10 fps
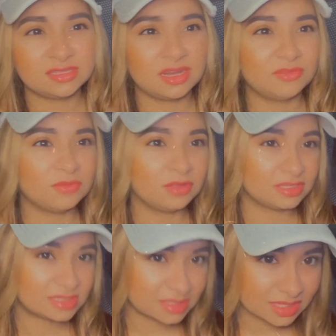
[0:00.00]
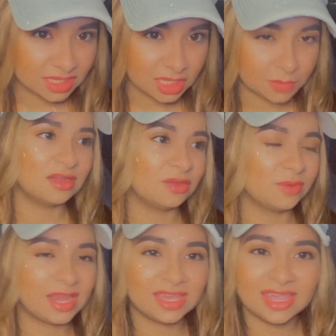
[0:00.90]
that I fall asleep, uh,
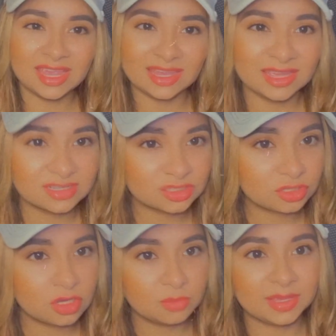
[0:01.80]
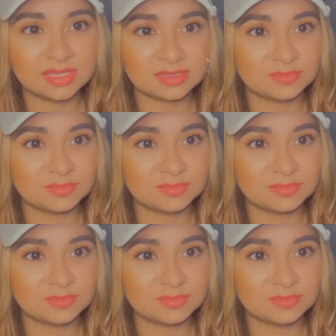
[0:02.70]
when I can't get a song because I'm